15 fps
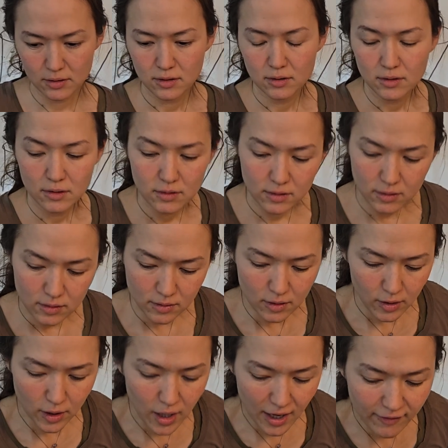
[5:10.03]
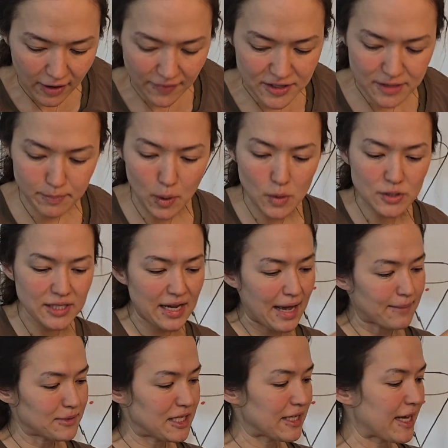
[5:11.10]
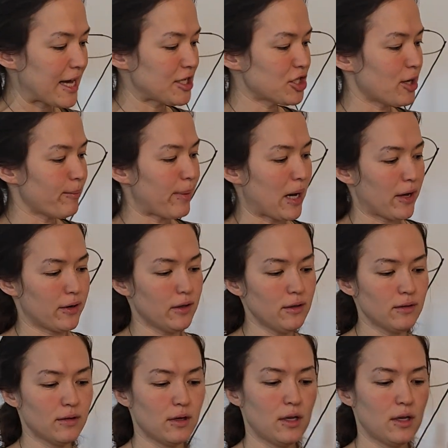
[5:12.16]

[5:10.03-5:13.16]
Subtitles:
I've got this mostly empty ketchup bottle.